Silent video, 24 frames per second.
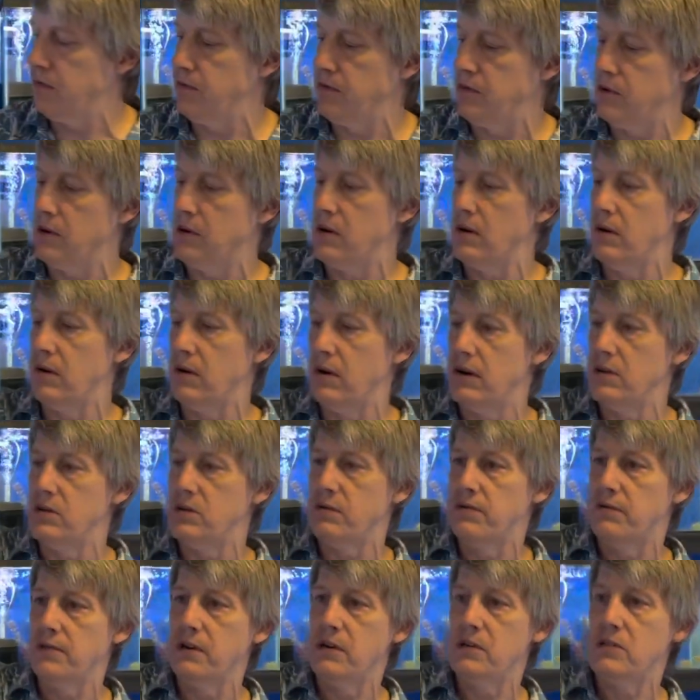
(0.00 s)
for larger
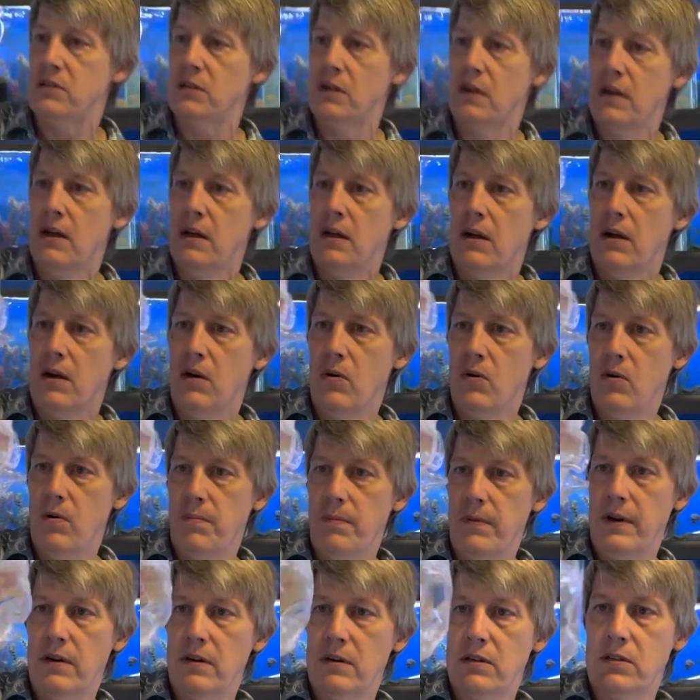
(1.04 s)
fish. Oh,
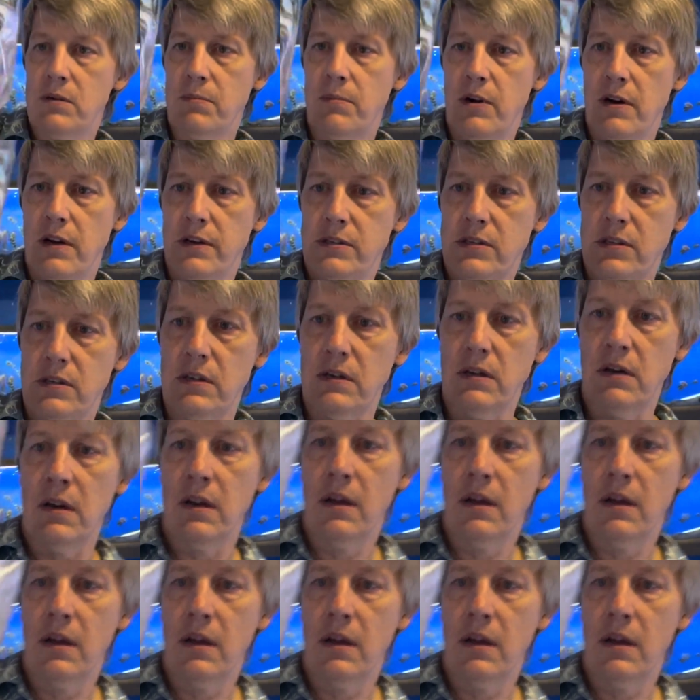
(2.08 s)
here's a monster.